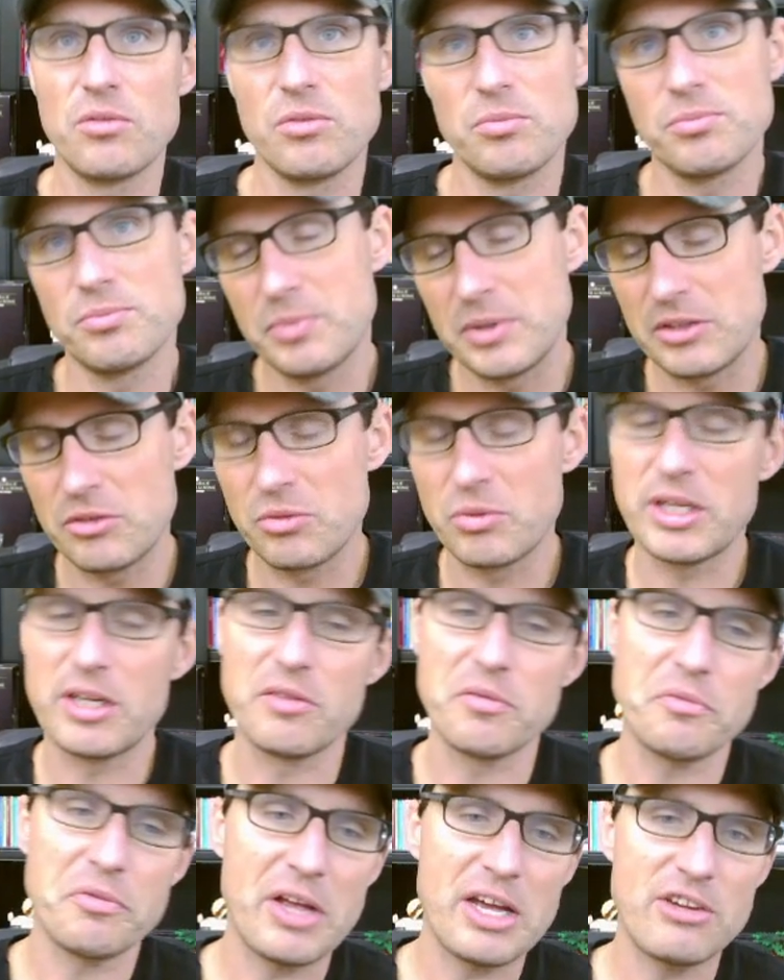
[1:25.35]
between
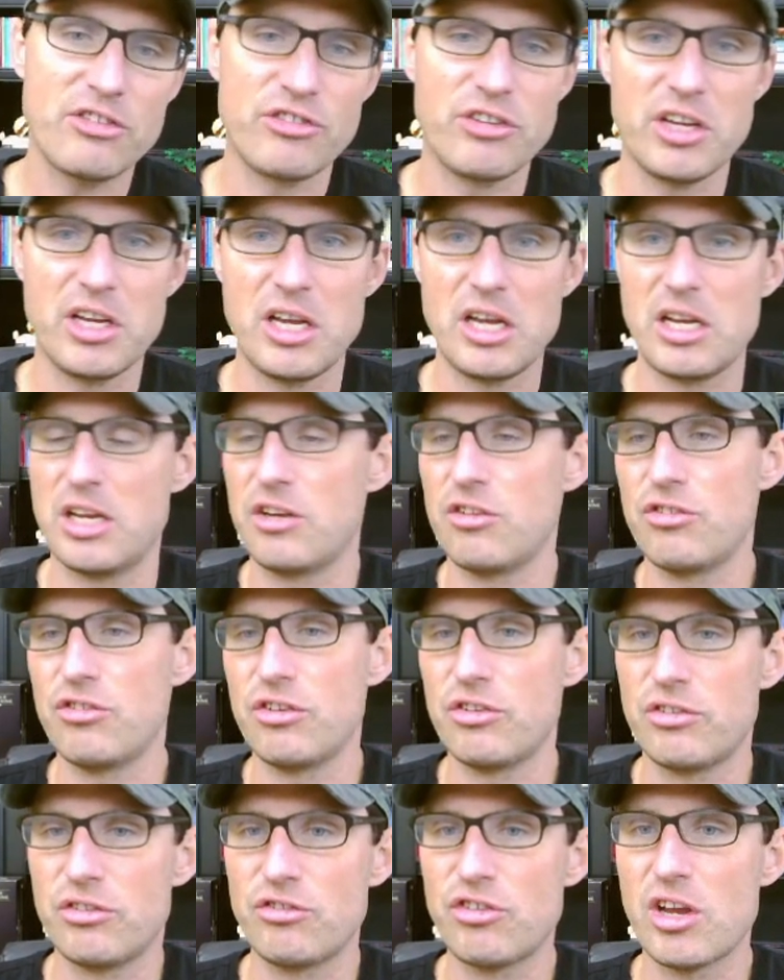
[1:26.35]
inflation and
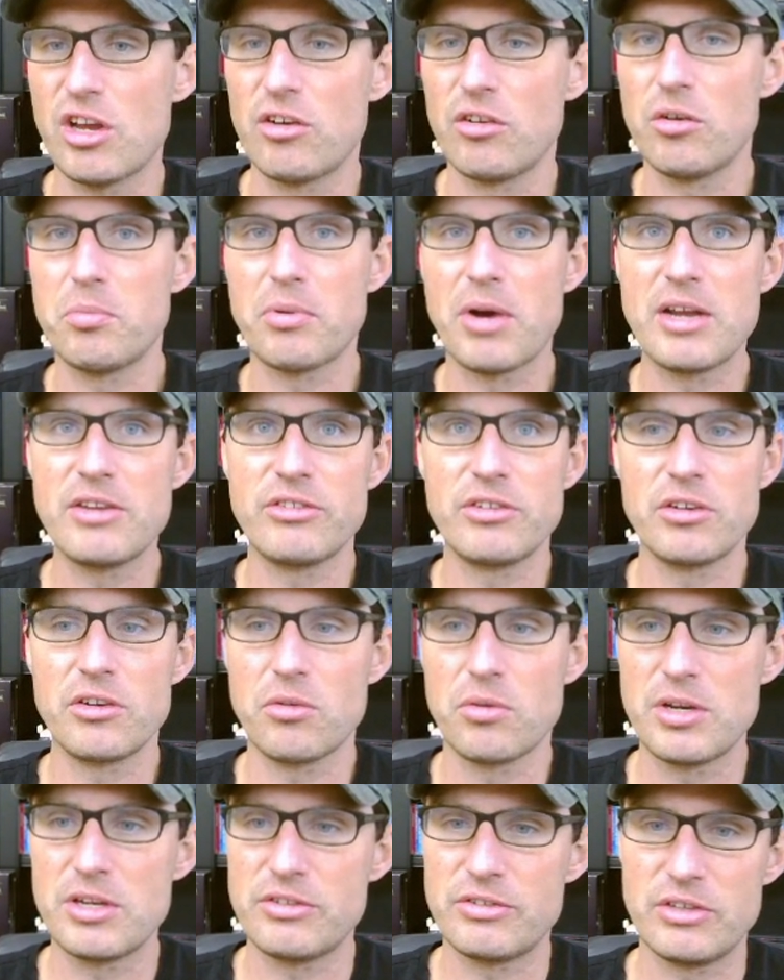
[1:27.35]
just general price
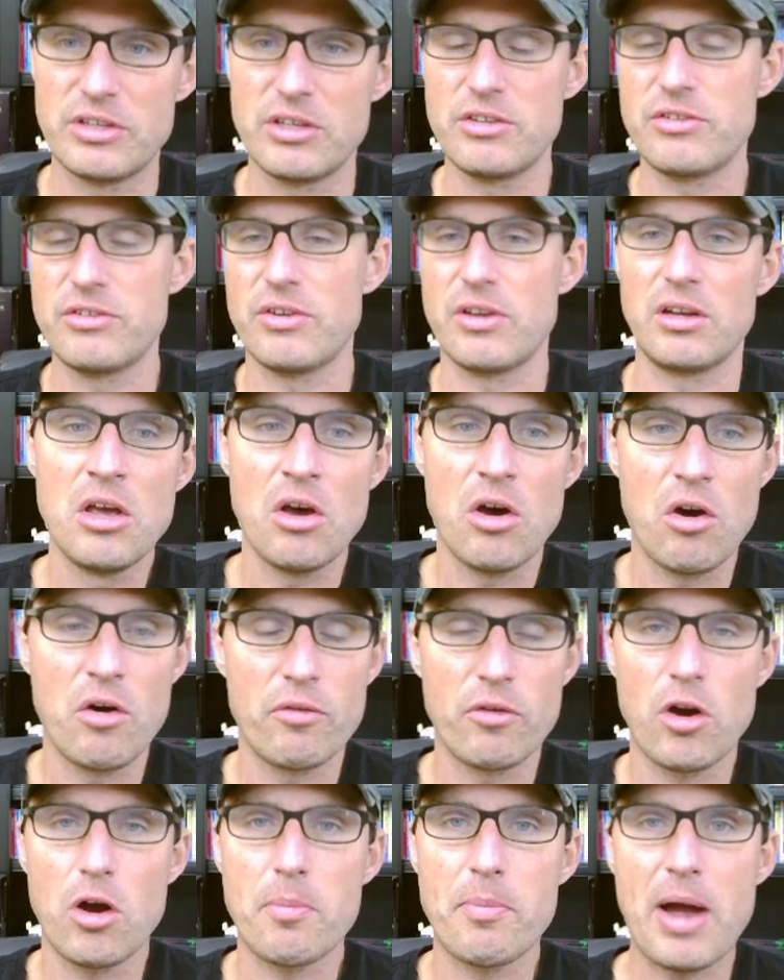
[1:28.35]
increases and
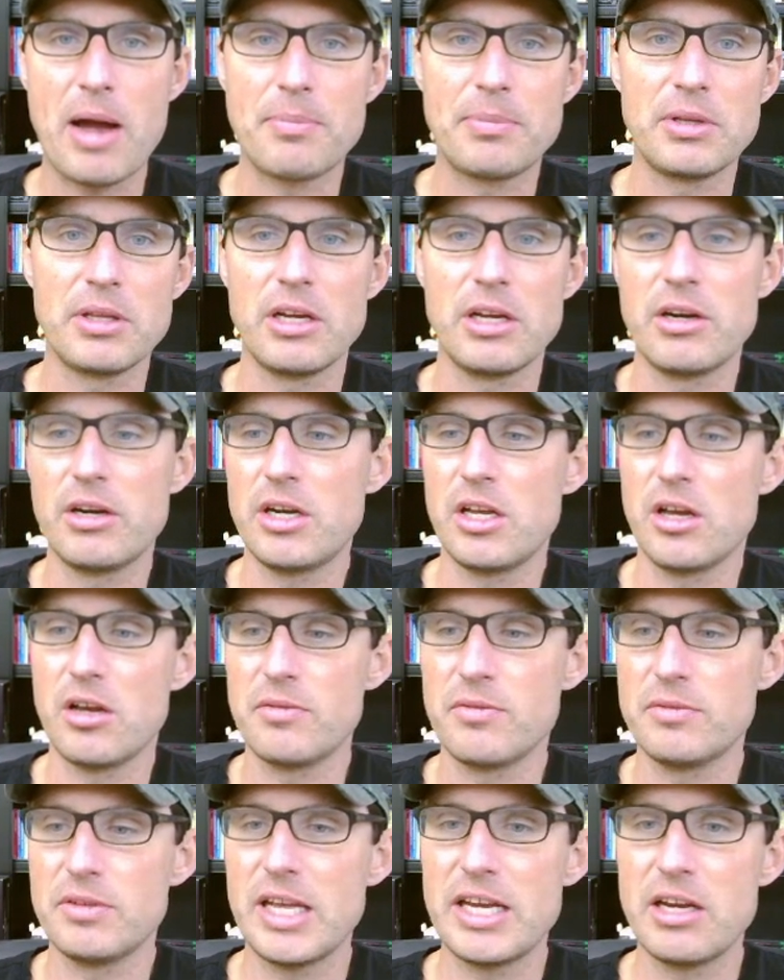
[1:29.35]
overall popularity
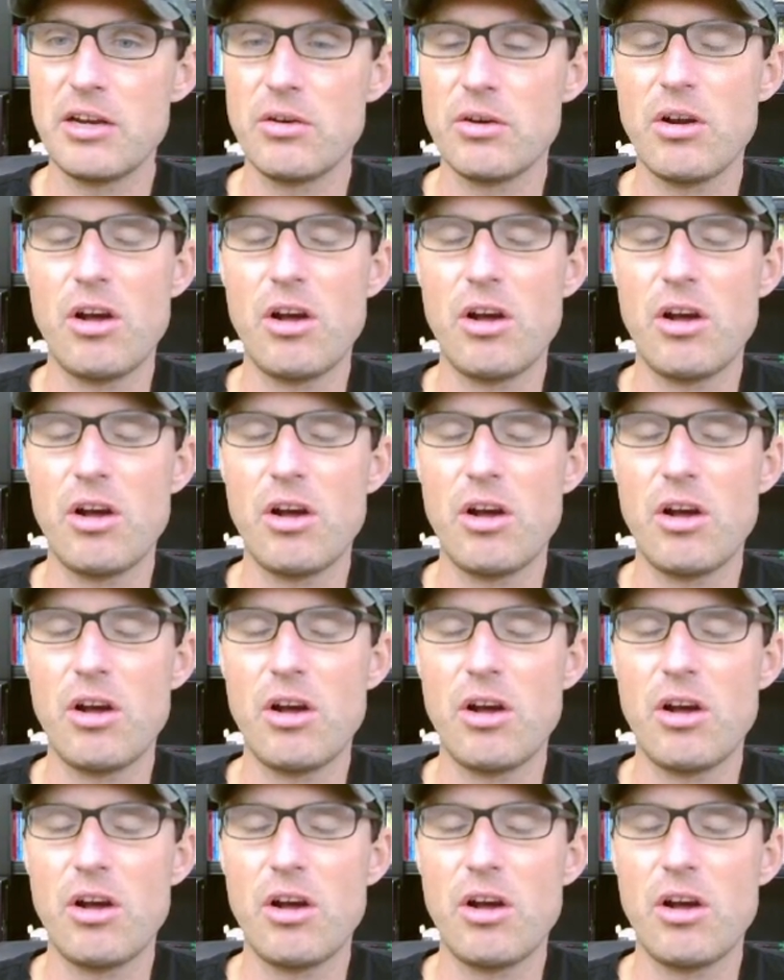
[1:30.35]
of Lego,